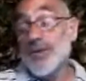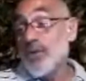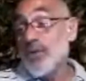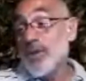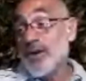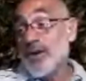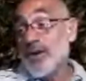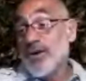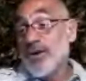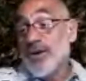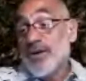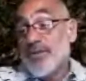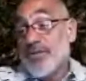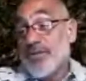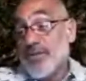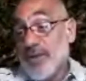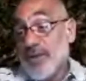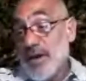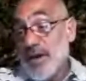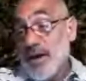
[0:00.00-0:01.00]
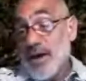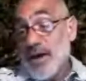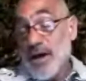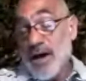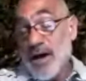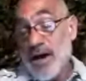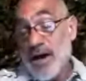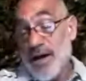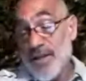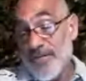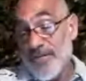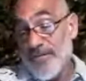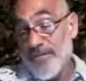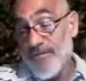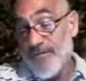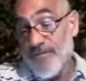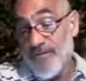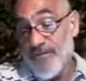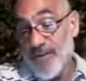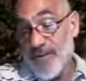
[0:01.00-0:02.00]
Oh my goodness. The
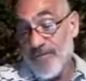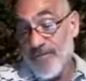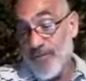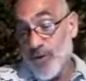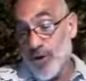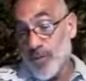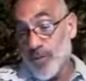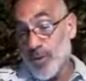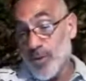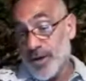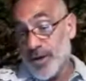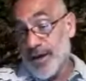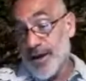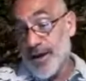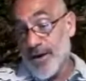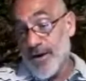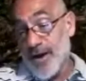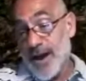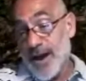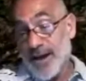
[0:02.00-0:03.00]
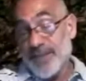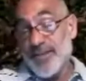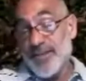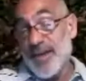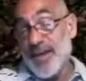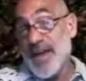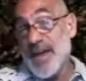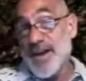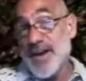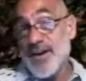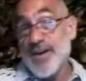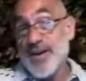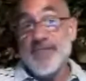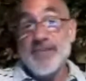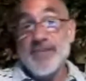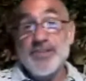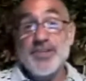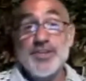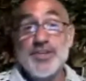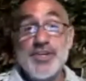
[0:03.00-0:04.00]
Affordable Care Act in and of
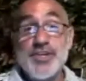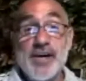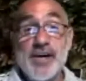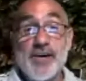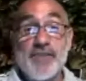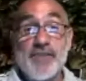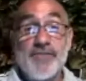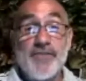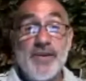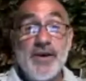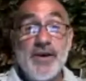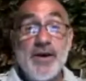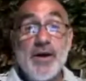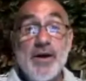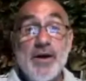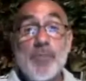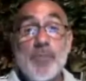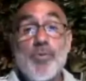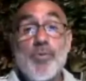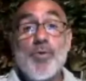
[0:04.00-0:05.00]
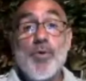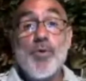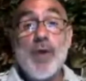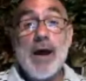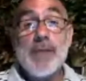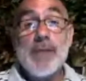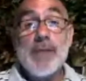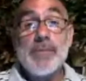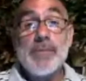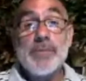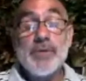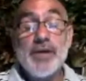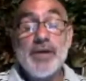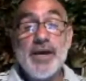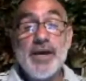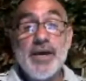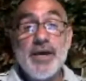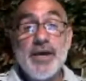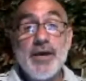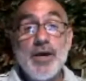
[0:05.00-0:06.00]
itself
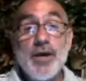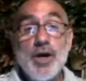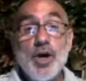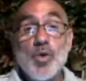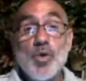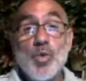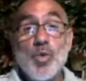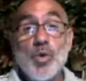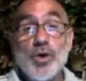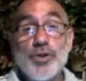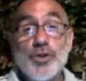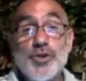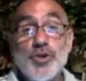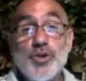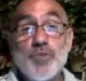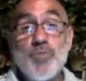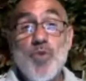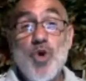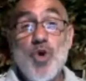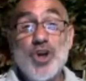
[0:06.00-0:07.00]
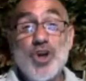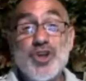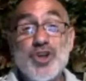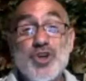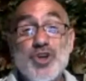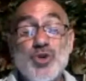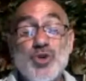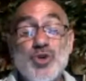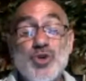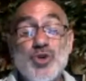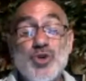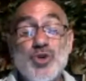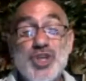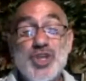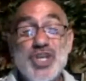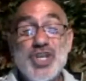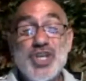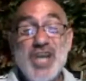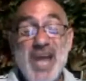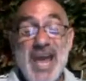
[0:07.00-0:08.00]
probably will do more to
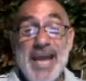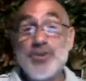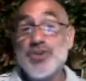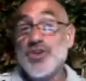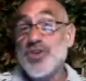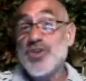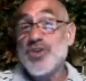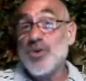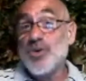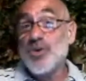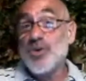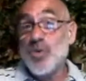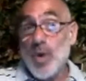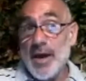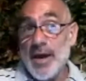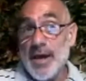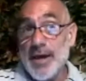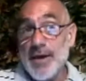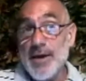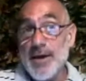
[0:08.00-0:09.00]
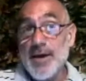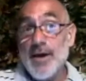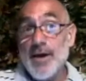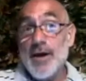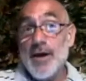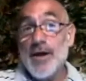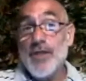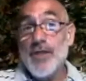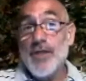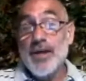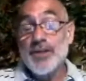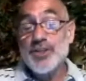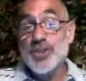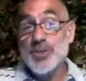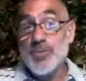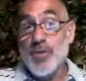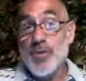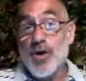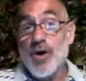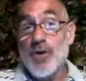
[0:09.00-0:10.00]
change the way that
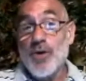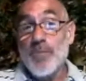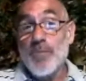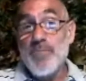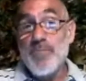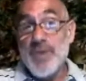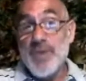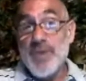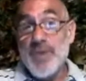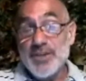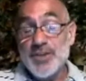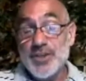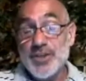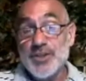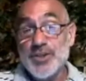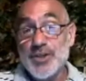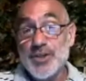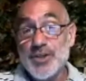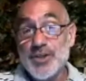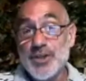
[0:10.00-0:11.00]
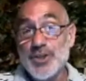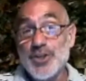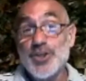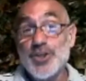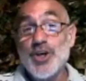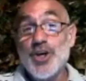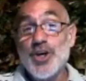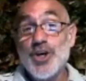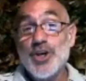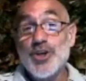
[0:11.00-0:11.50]
small businesses